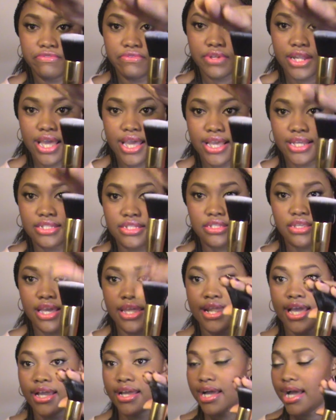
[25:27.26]
flat.
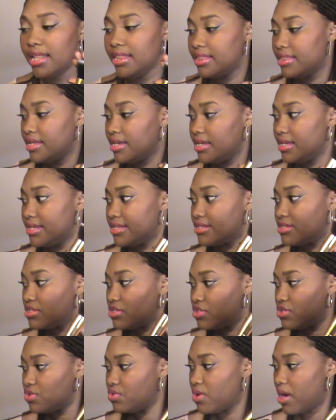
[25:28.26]
And I got
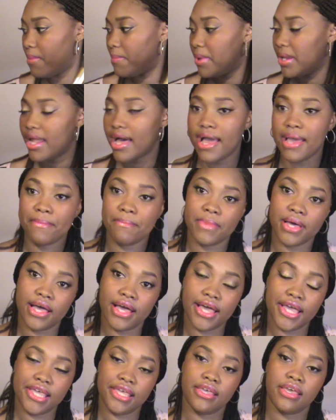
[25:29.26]
this to apply
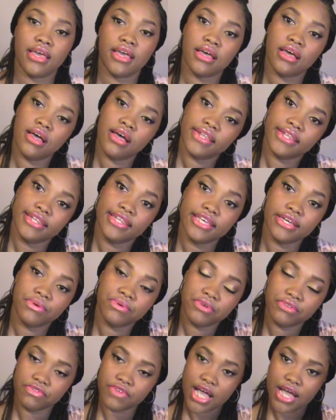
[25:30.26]
my
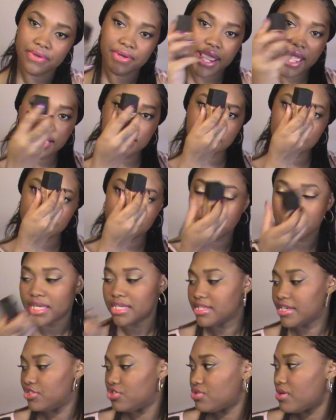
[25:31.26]
liquid foundation
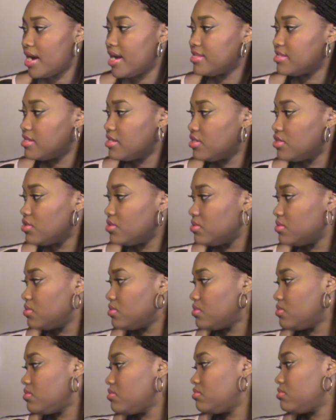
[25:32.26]
because I tried to
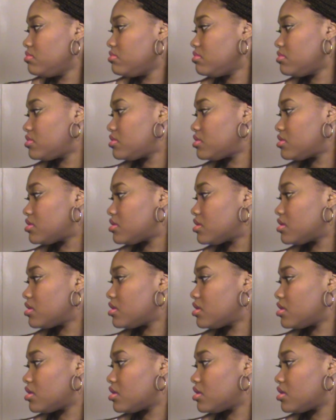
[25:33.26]
use